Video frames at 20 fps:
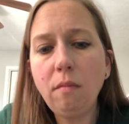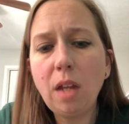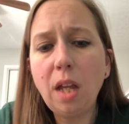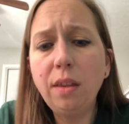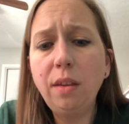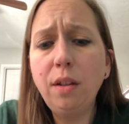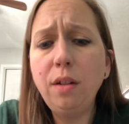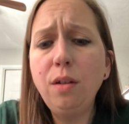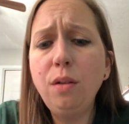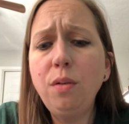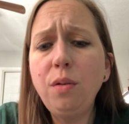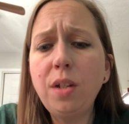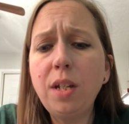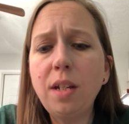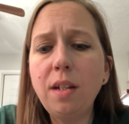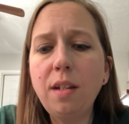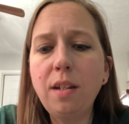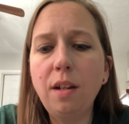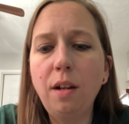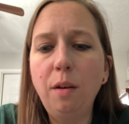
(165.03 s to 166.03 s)
The new
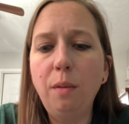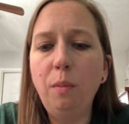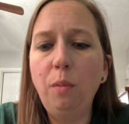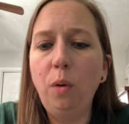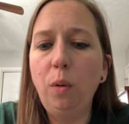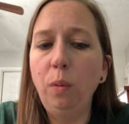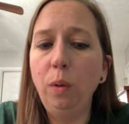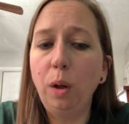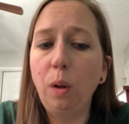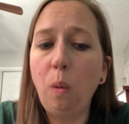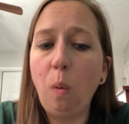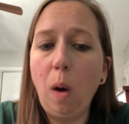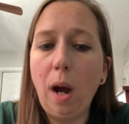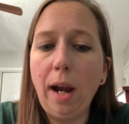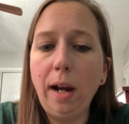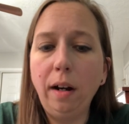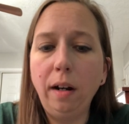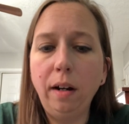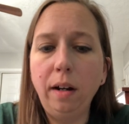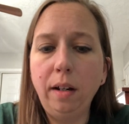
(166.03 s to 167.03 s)
system will
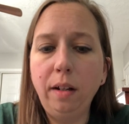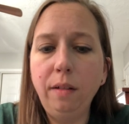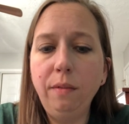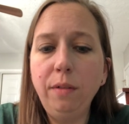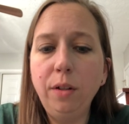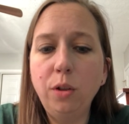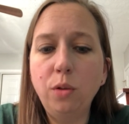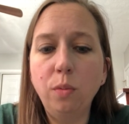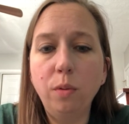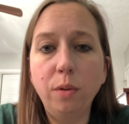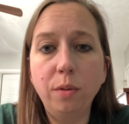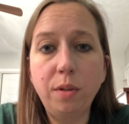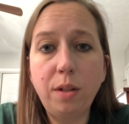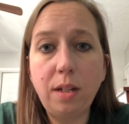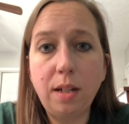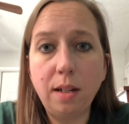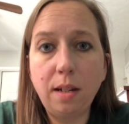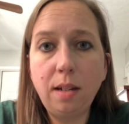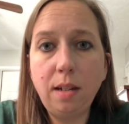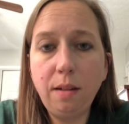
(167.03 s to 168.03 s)
require individuals
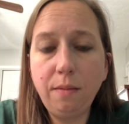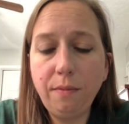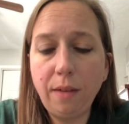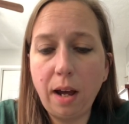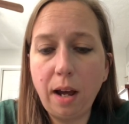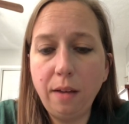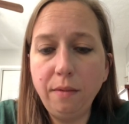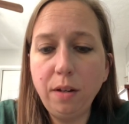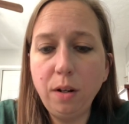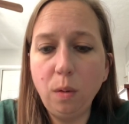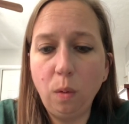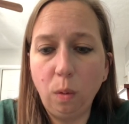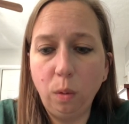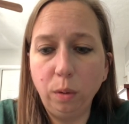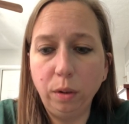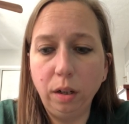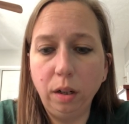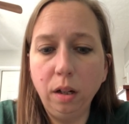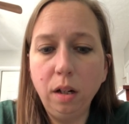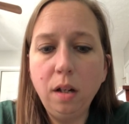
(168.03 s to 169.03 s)
65 and
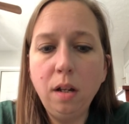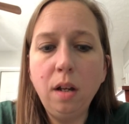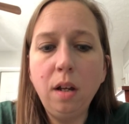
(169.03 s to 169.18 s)
older